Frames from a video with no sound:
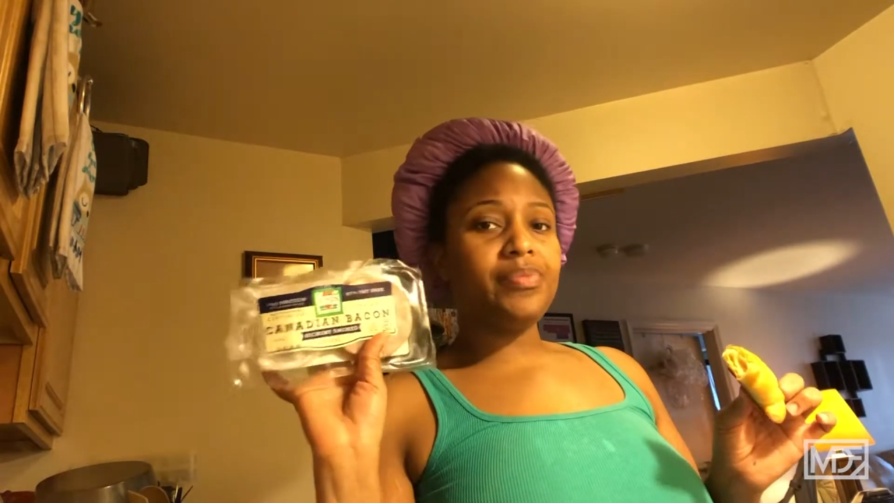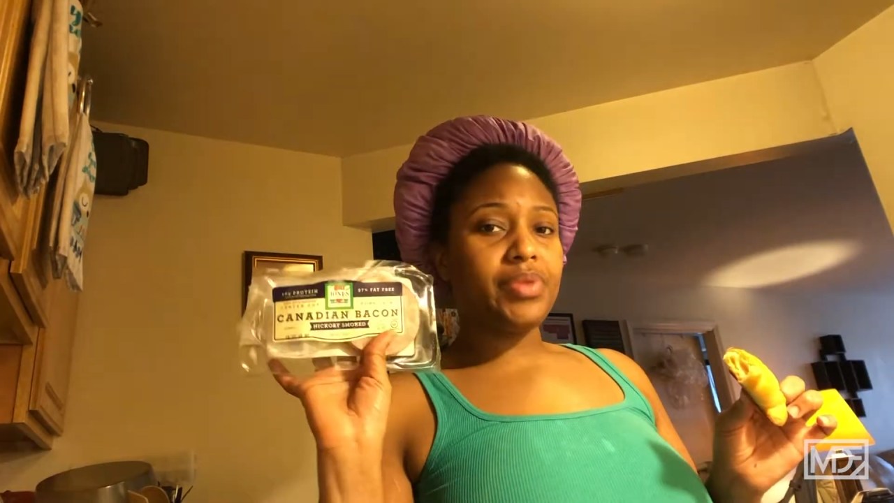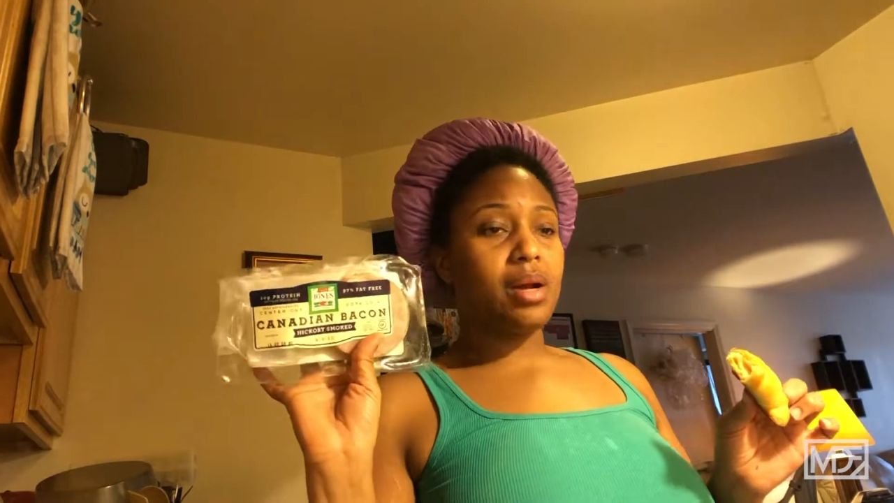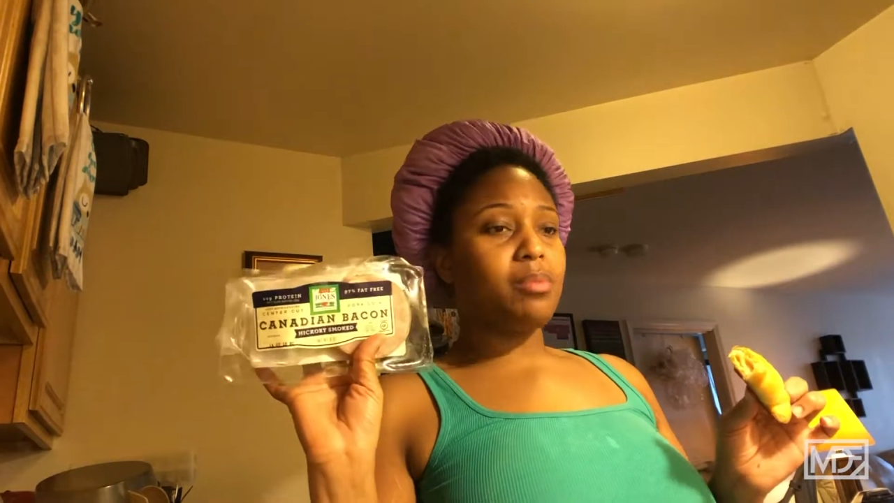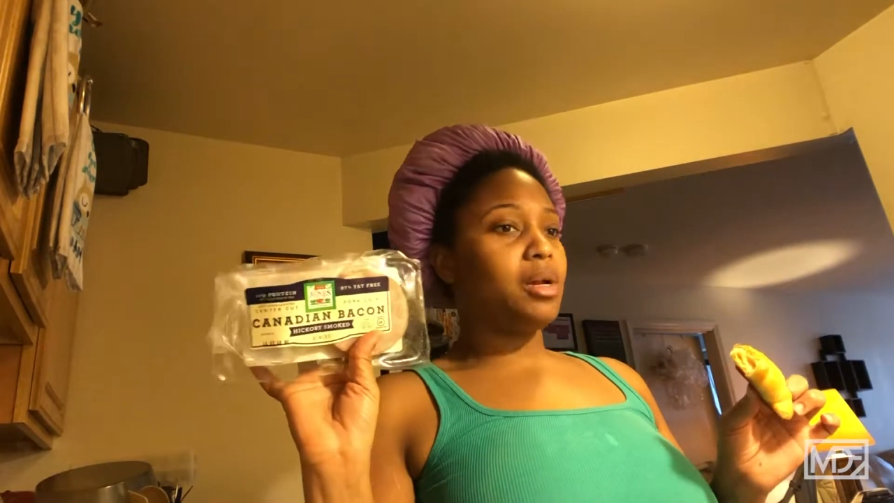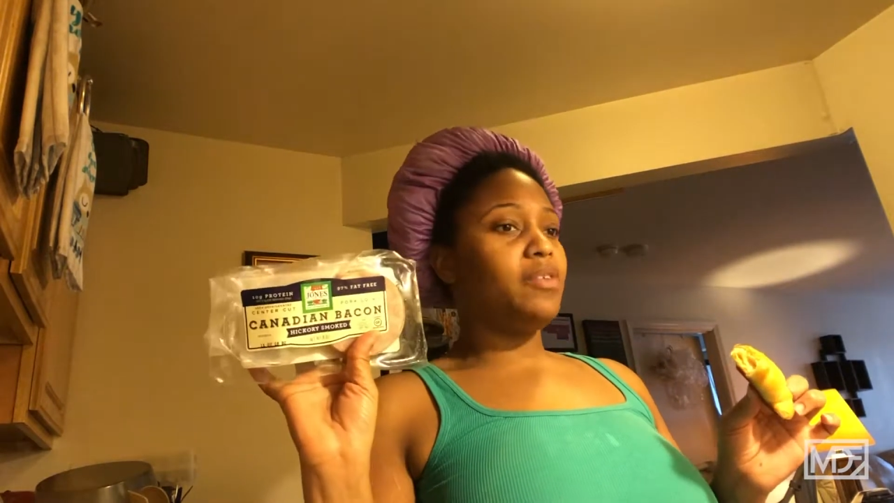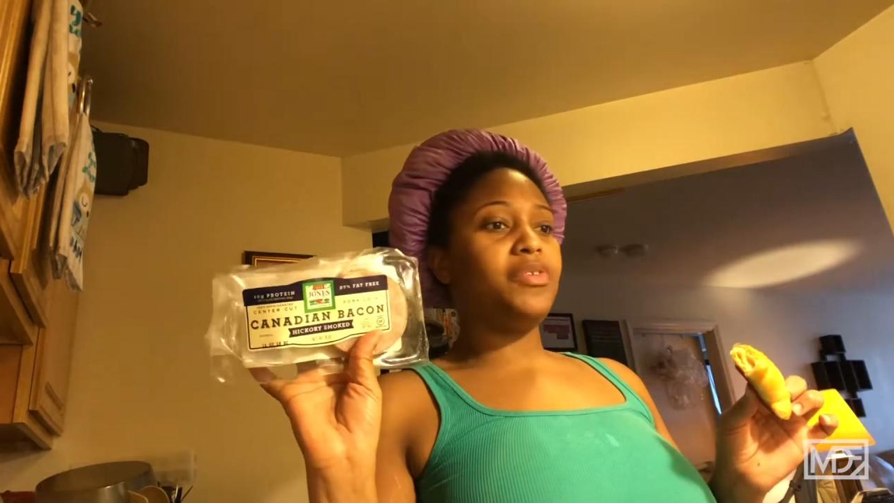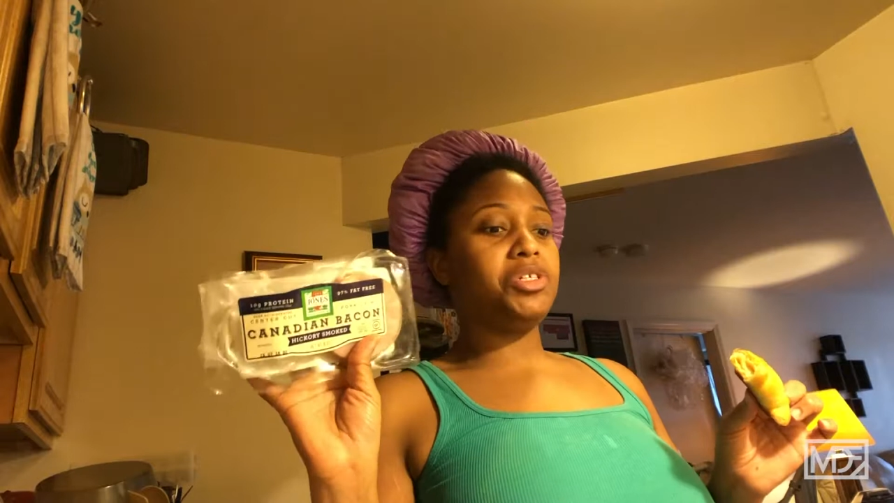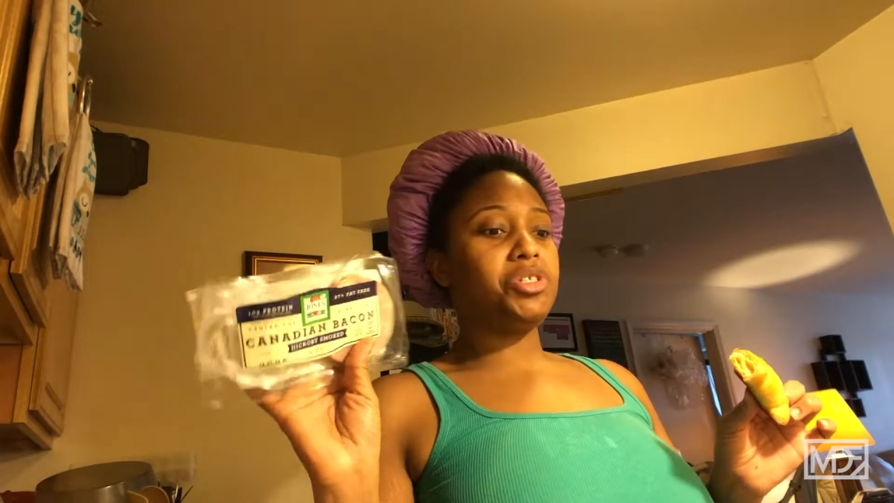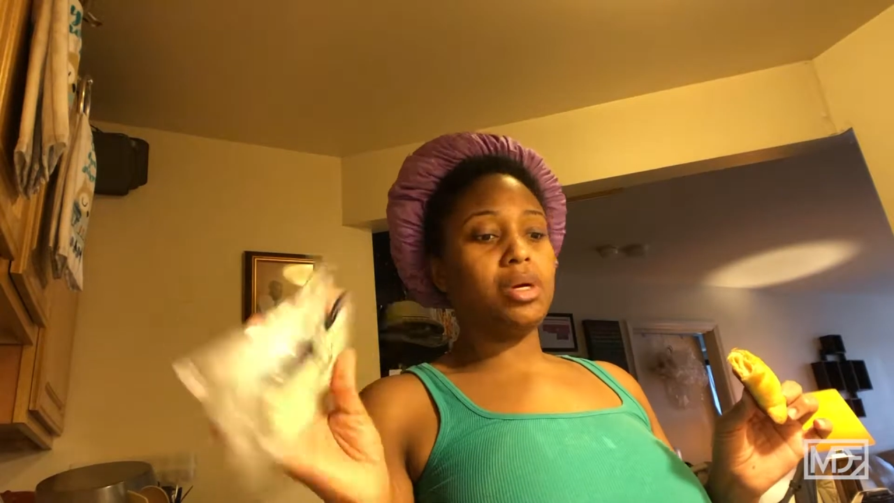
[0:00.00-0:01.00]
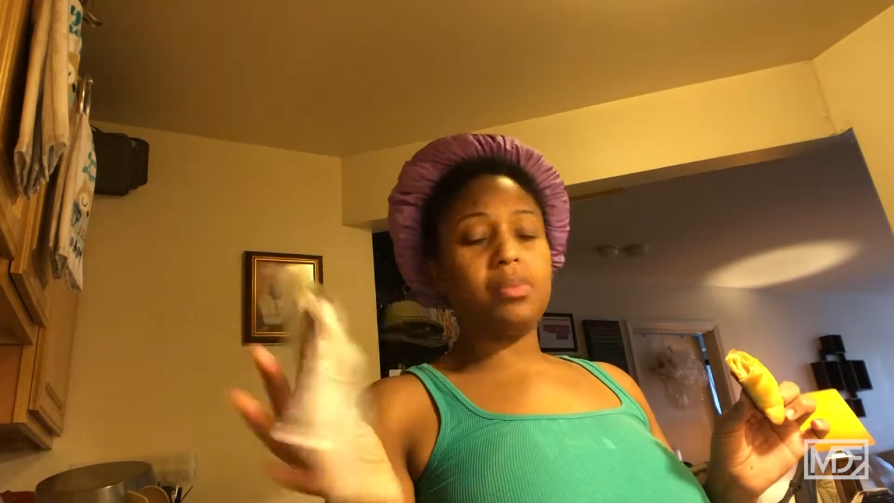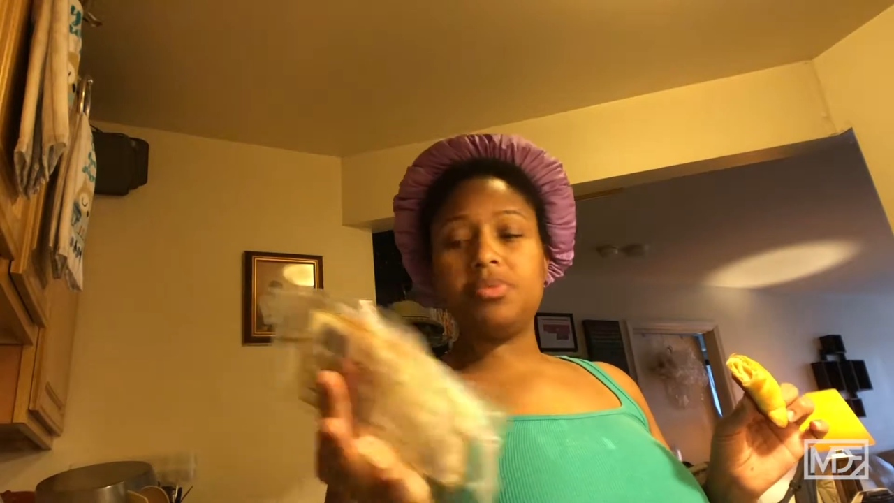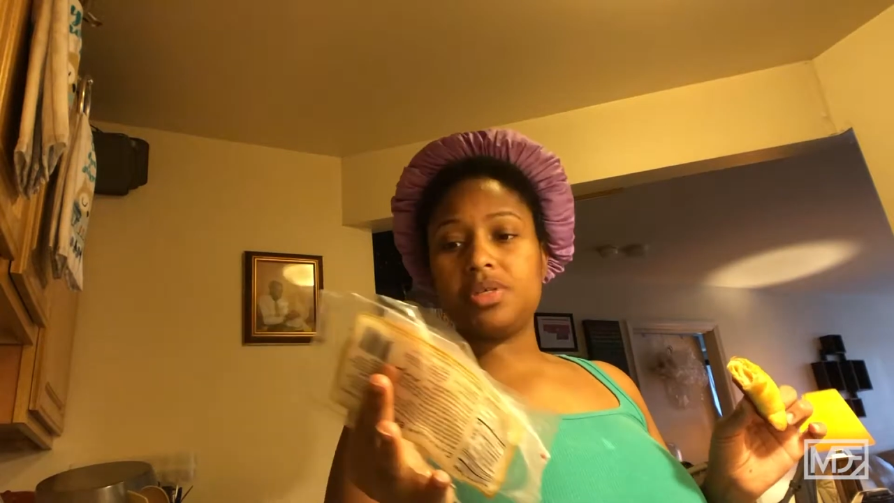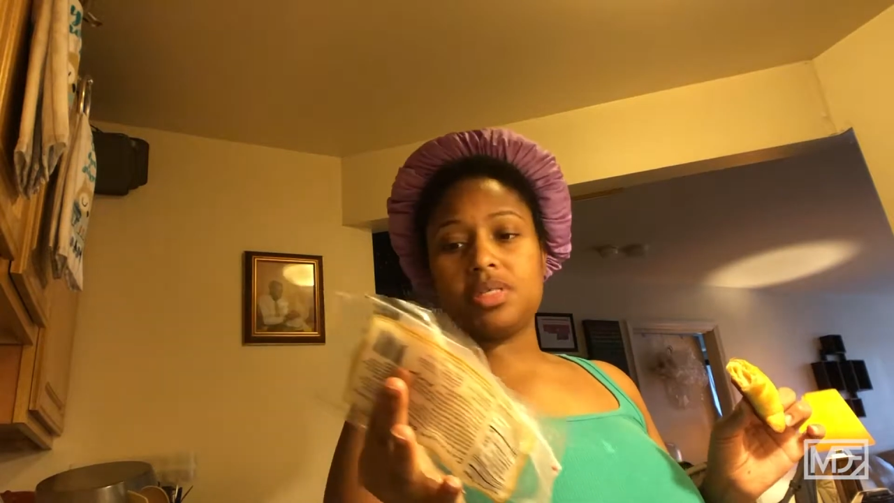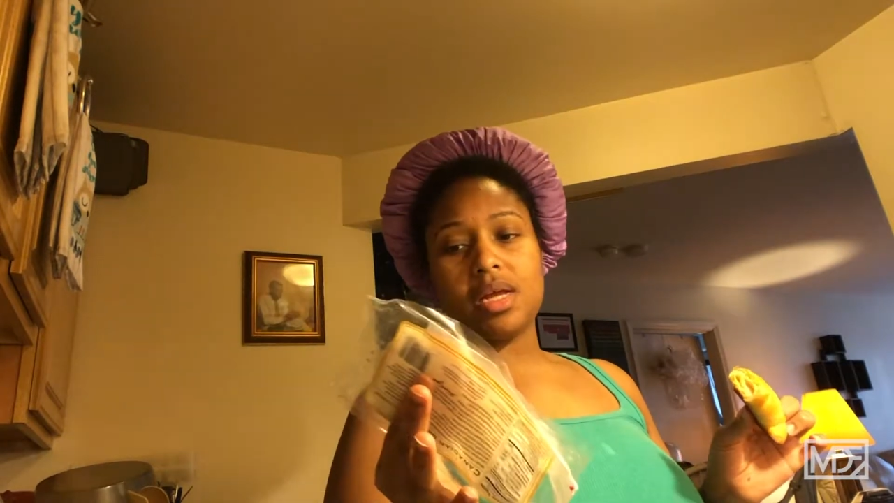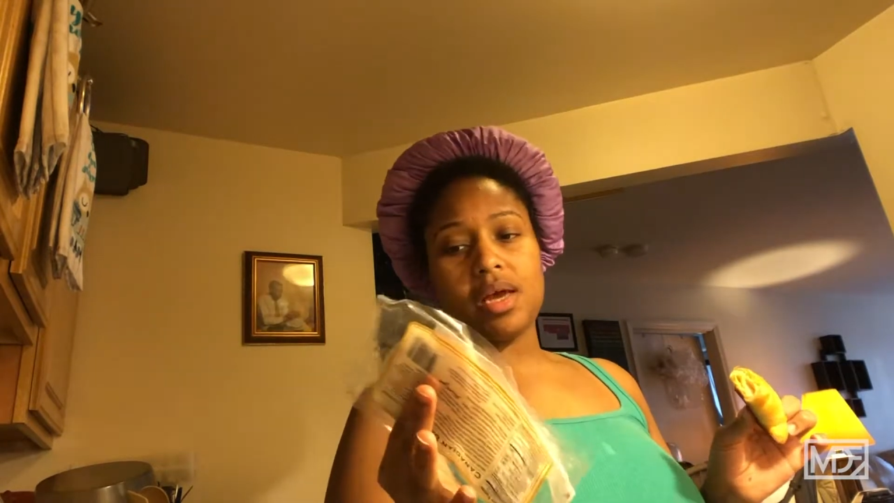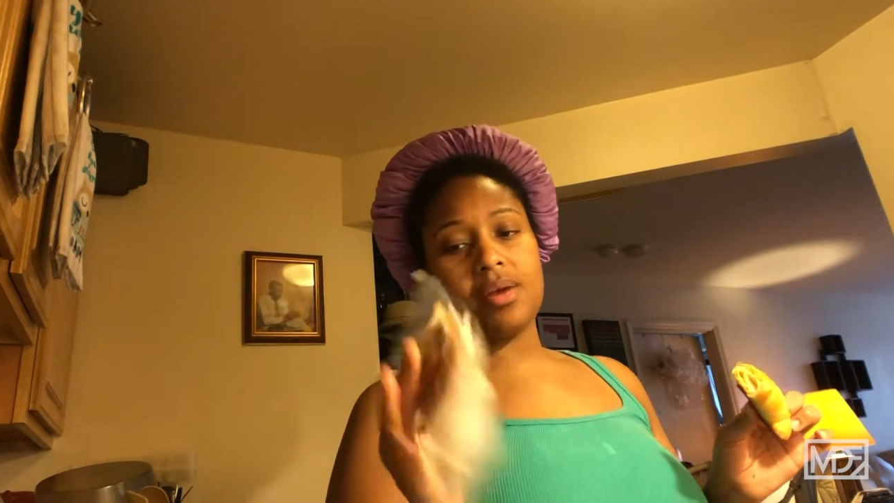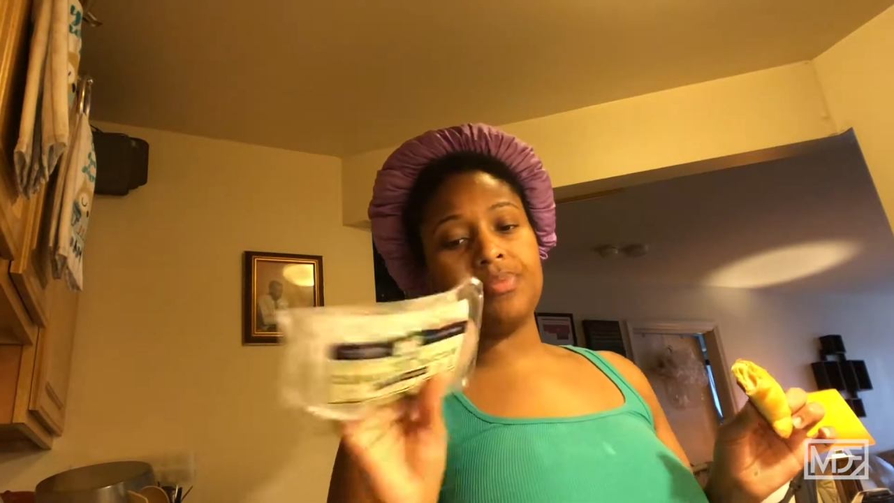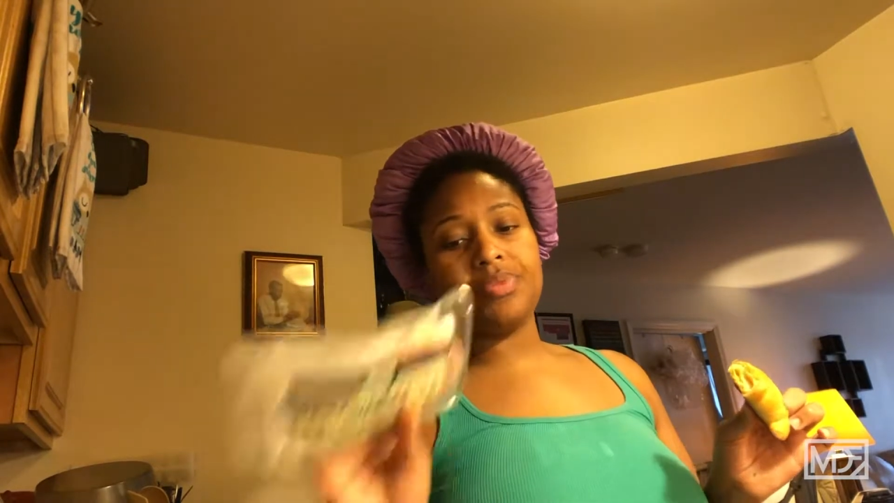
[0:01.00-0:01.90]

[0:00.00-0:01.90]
that I'm gonna finish up for today.